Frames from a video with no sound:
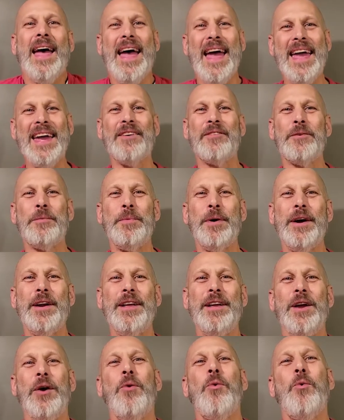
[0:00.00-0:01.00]
Hey
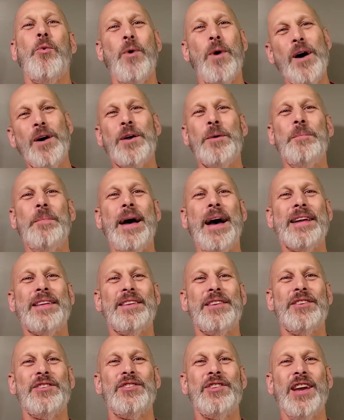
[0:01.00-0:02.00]
everybody, welcome back to
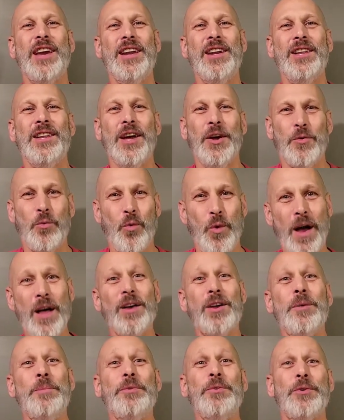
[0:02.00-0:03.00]
the channel and
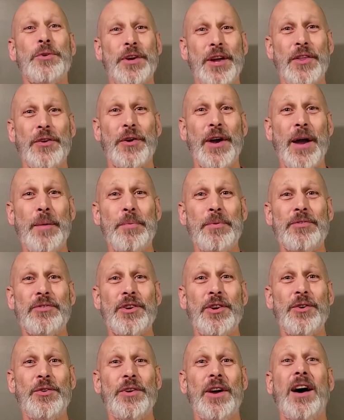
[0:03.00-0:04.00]
welcome to another
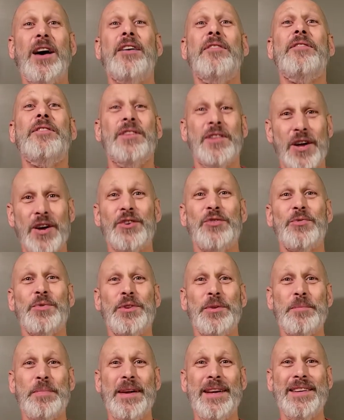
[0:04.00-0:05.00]
episode of Lunch with
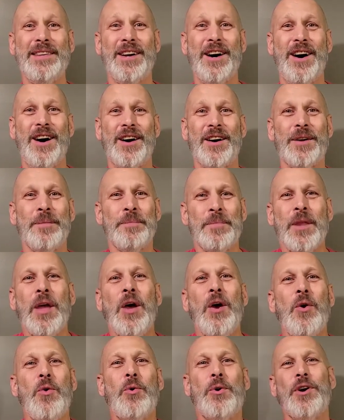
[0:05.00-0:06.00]
the Big Dog,
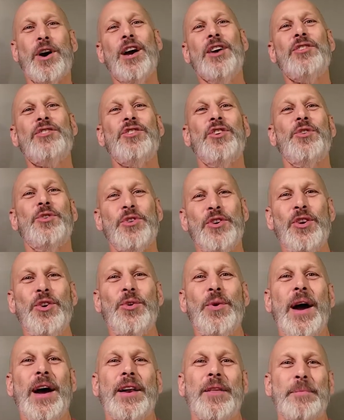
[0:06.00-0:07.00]
where I show
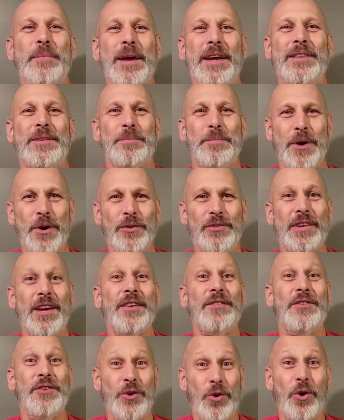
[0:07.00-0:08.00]
you how to make the most out
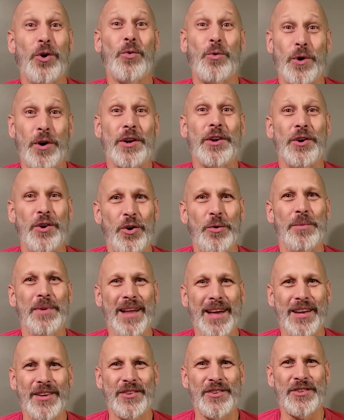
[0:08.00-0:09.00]
of your work at home
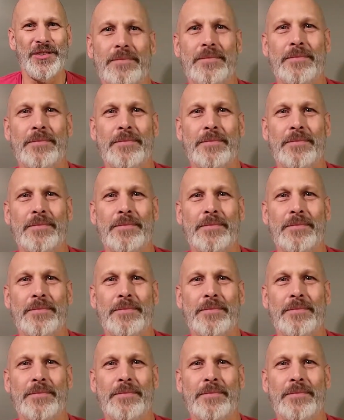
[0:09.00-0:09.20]
lunch.